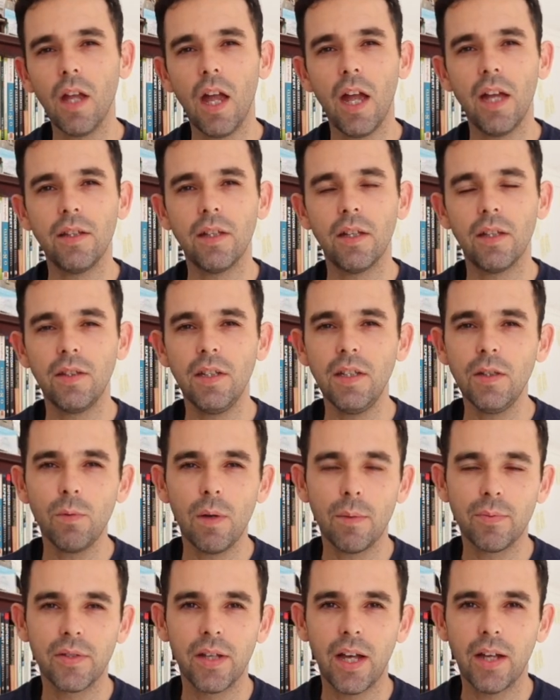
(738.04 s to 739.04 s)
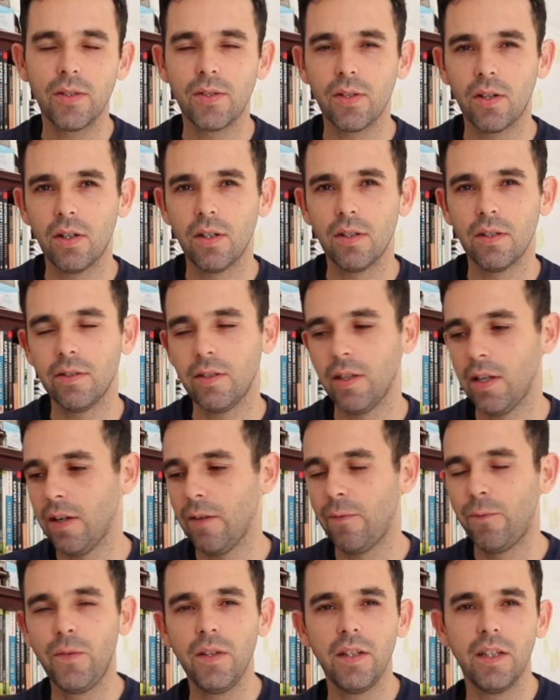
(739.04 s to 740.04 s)
and these websites are
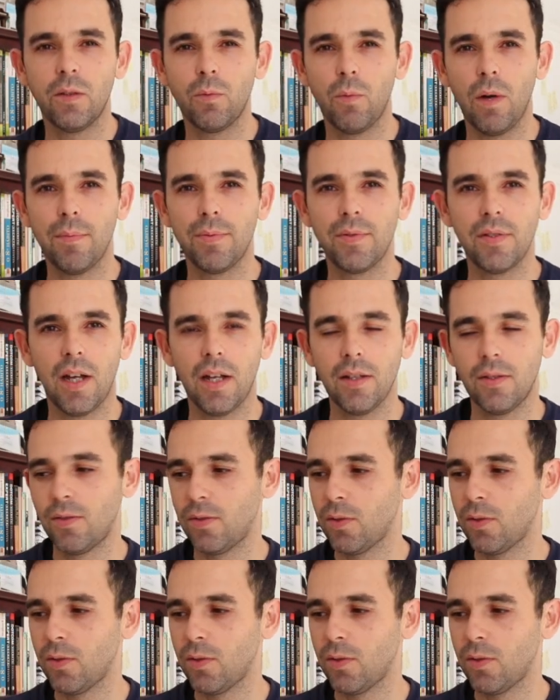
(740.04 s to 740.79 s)
affiliate websites.